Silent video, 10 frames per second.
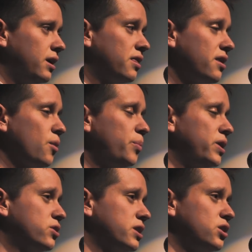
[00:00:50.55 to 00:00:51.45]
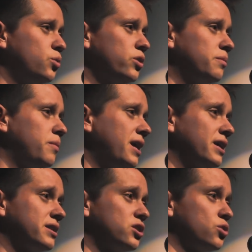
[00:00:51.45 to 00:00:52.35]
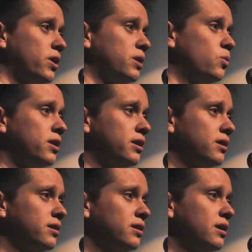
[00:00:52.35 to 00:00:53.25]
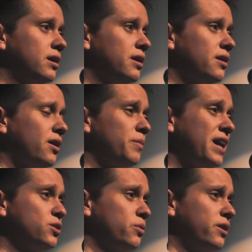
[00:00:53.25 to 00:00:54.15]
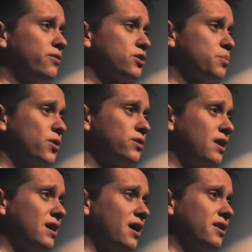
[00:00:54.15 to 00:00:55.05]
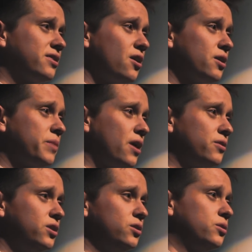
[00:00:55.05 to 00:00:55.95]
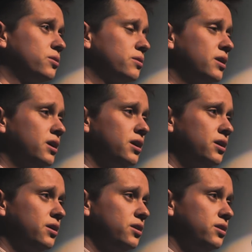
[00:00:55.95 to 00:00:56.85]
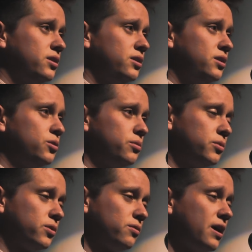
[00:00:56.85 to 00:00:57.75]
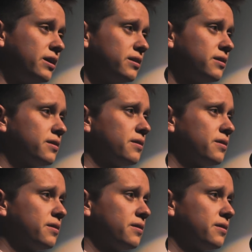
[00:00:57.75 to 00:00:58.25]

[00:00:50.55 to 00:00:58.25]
In therapy, you said you wouldn't make it to 21. On my 21st birthday, I thought about you. You were right.